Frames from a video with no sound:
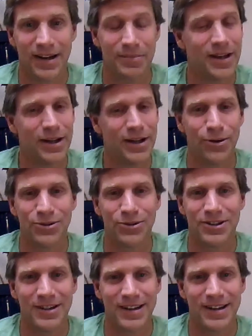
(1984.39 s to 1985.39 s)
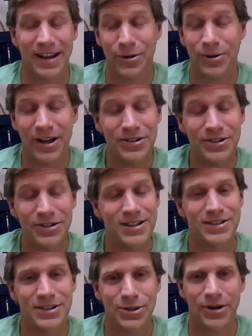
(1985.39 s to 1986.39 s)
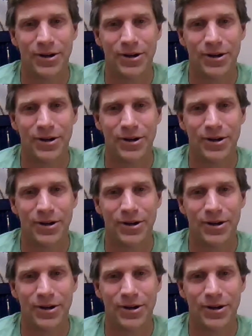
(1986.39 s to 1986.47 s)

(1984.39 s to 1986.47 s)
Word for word: I'm getting older, and everyone else is too.